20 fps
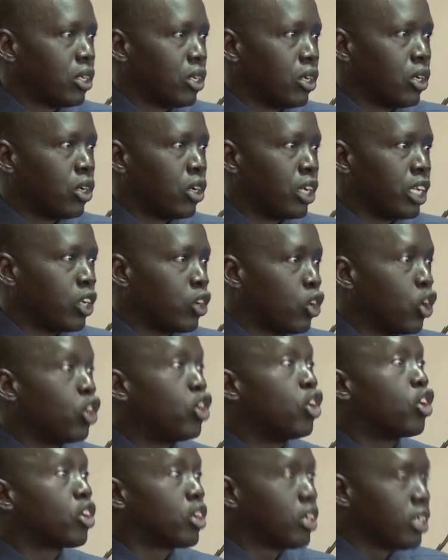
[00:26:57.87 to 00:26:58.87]
or in
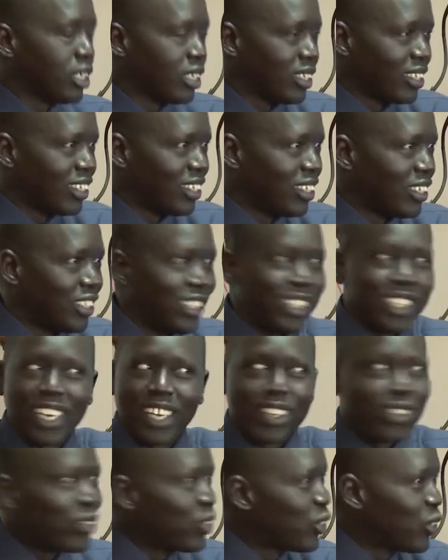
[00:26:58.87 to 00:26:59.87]
Adok, she
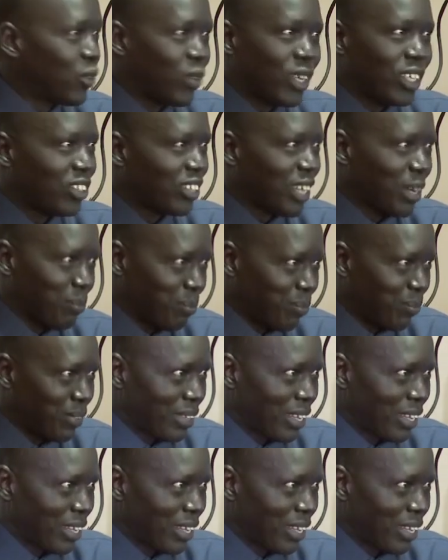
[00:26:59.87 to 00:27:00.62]
has no WhatsApp.